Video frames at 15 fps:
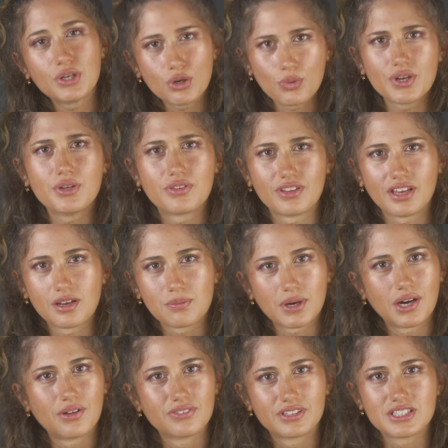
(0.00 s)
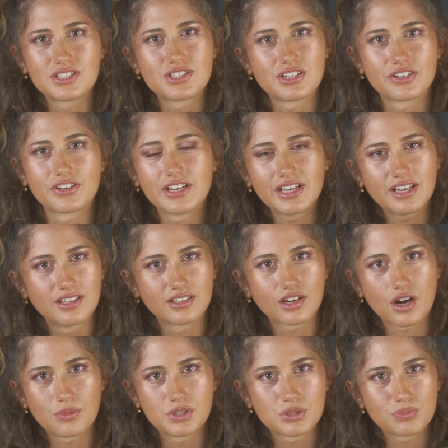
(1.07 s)
know what you think about this theory in the
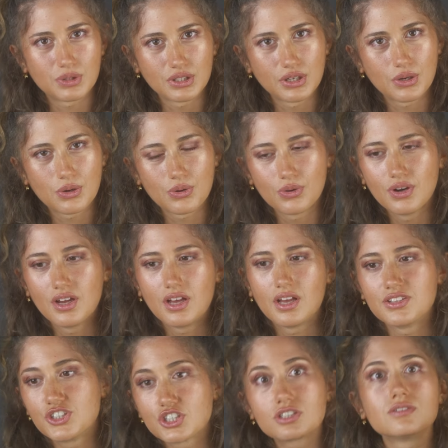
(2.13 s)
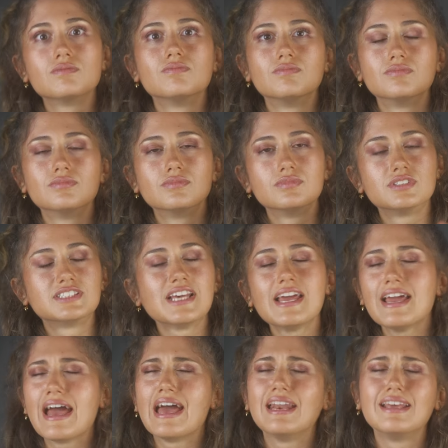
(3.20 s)
comments below. Just
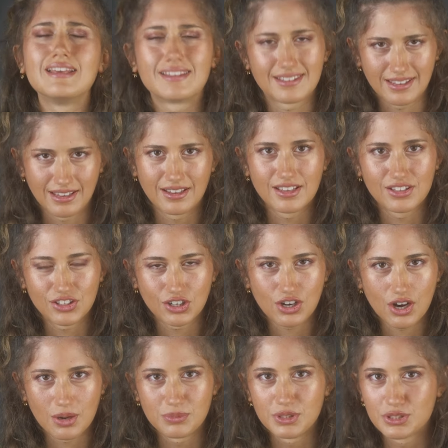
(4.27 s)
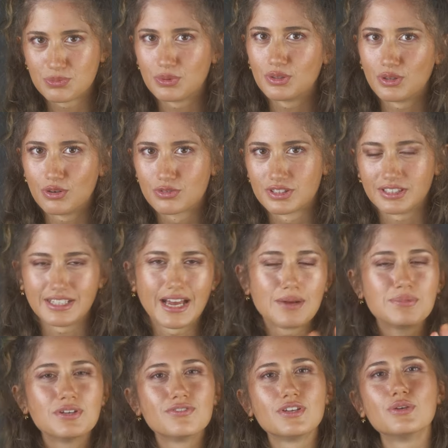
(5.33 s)
say anything in the comments below, really.
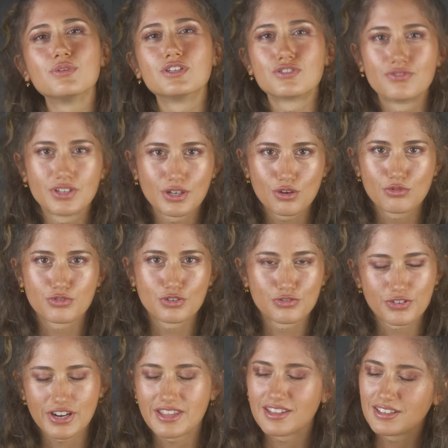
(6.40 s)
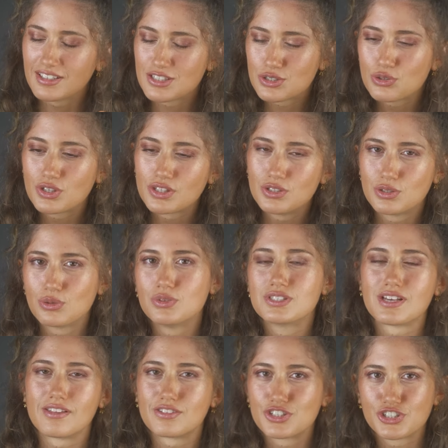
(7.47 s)
I'm giving you this video for free. The least you can do
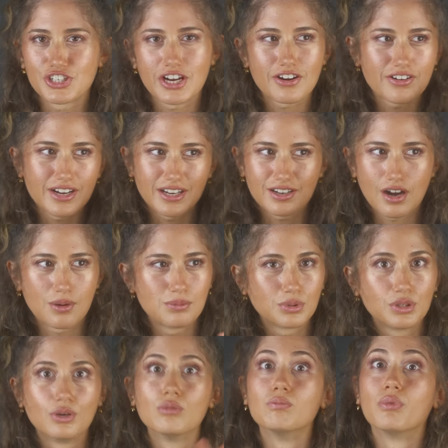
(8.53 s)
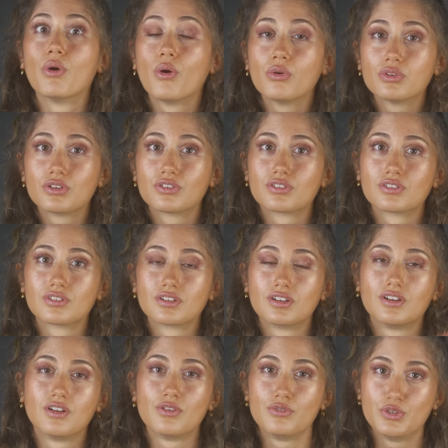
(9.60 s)
is either share it, comment below, both.
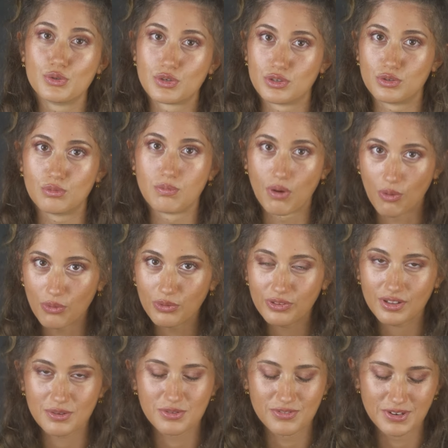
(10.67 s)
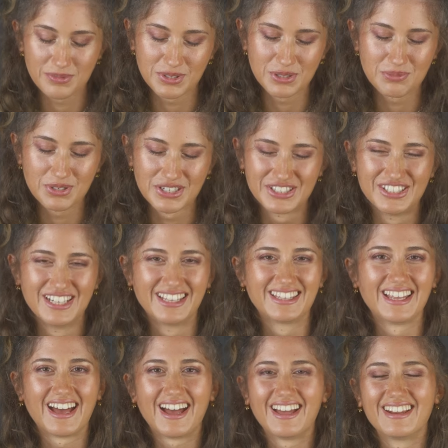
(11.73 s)
If you can do both, I would very much appreciate
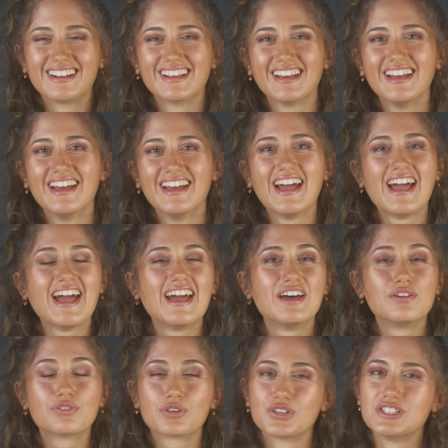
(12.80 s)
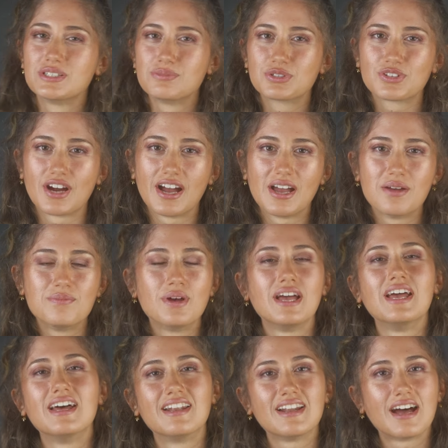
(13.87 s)
that. And of course, subscribe,
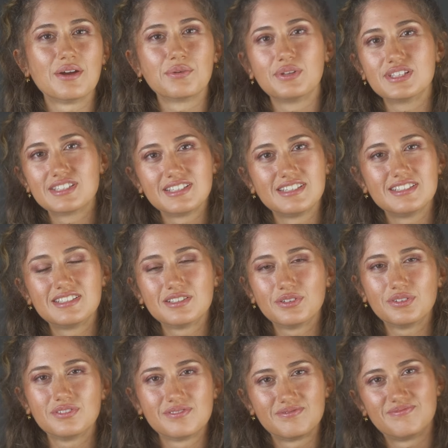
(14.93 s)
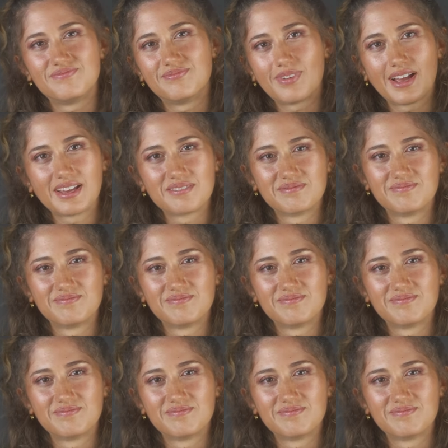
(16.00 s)
and I will see you soon. Bye.